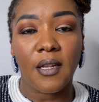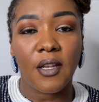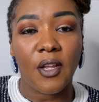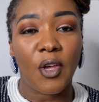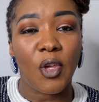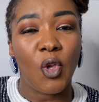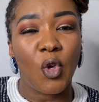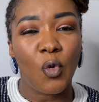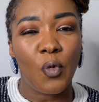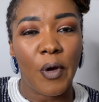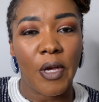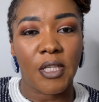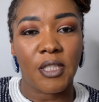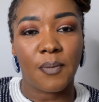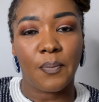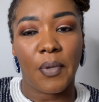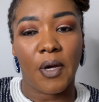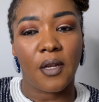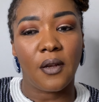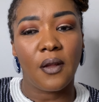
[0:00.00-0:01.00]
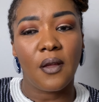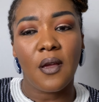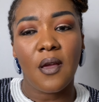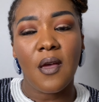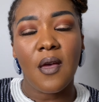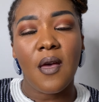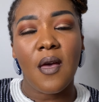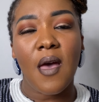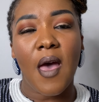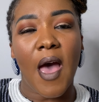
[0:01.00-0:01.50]
the U S, but
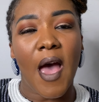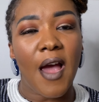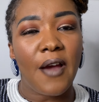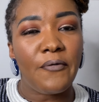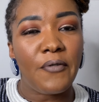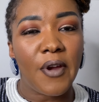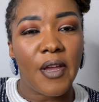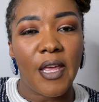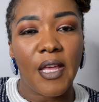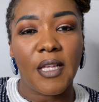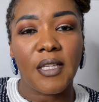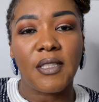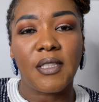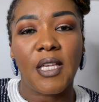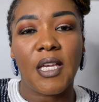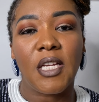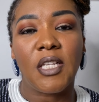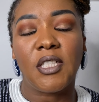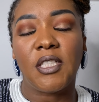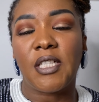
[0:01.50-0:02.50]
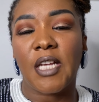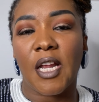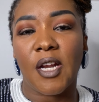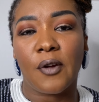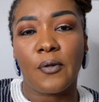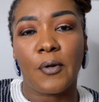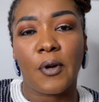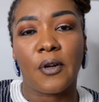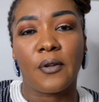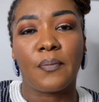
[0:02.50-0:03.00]
Africans in
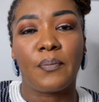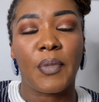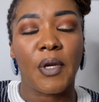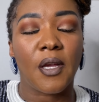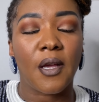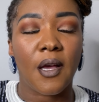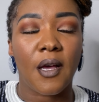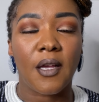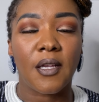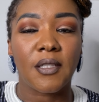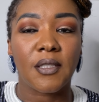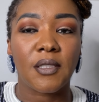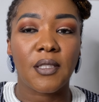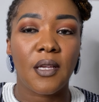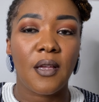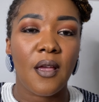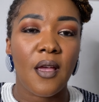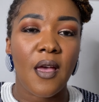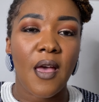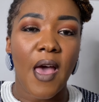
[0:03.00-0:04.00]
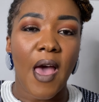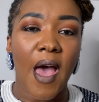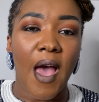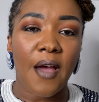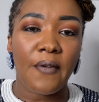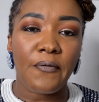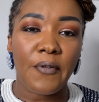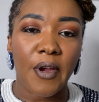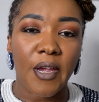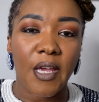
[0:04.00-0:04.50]
general, because
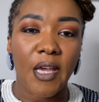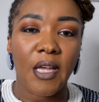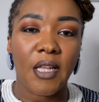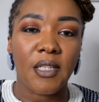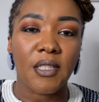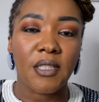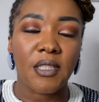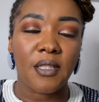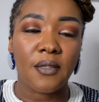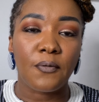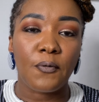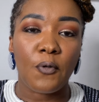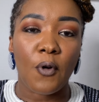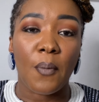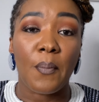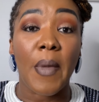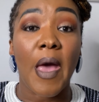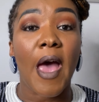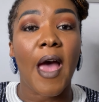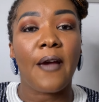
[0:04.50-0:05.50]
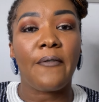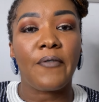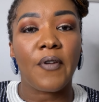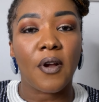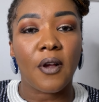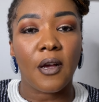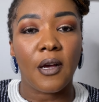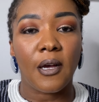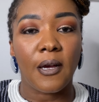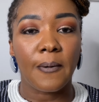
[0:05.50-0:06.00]
Africans from
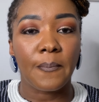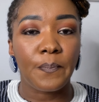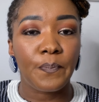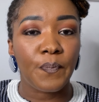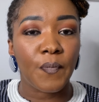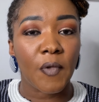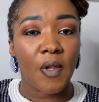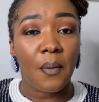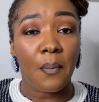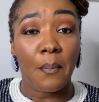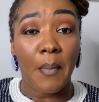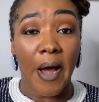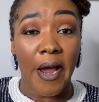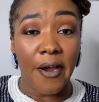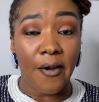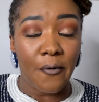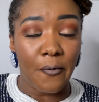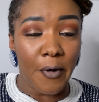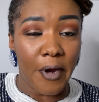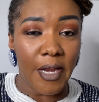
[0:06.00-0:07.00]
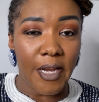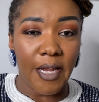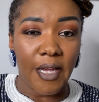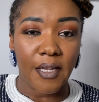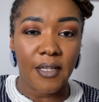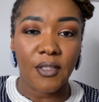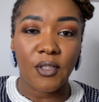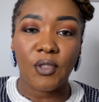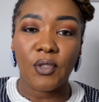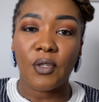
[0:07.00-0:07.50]
Africa
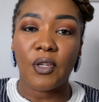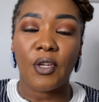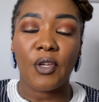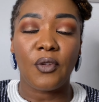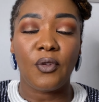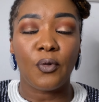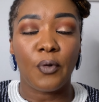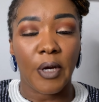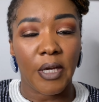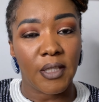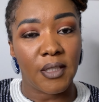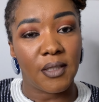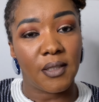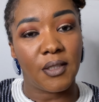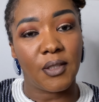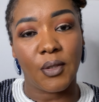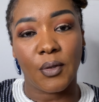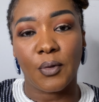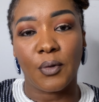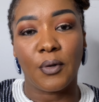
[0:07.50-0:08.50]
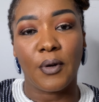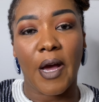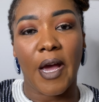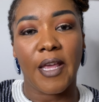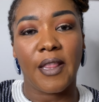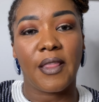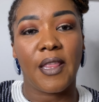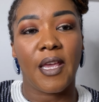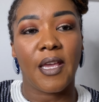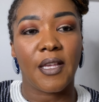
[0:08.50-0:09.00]
migrated to the U S. So I
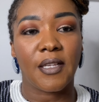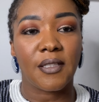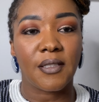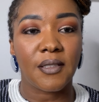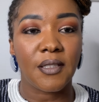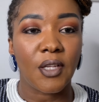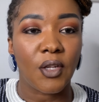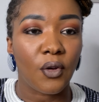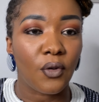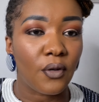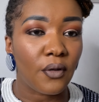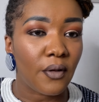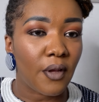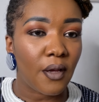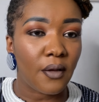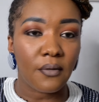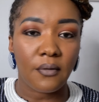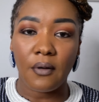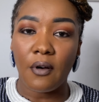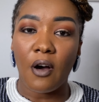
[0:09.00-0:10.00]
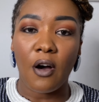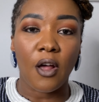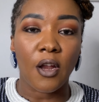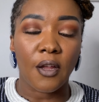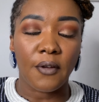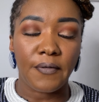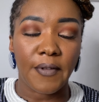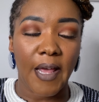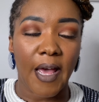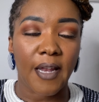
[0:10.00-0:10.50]
think it's, you know, all
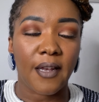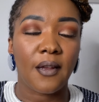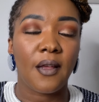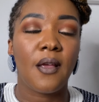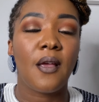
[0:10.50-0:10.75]
of that.